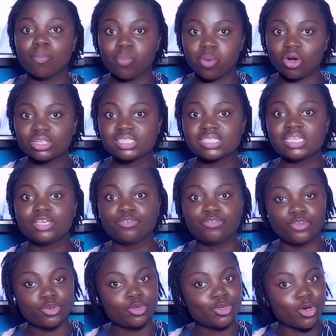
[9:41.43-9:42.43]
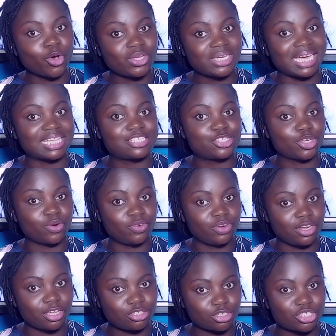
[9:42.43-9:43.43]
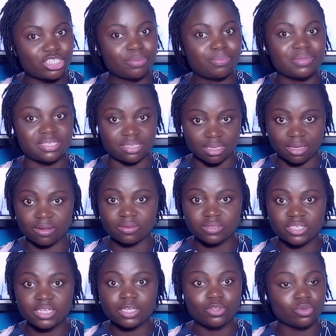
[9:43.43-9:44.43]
but if you know that your relationship is healthy,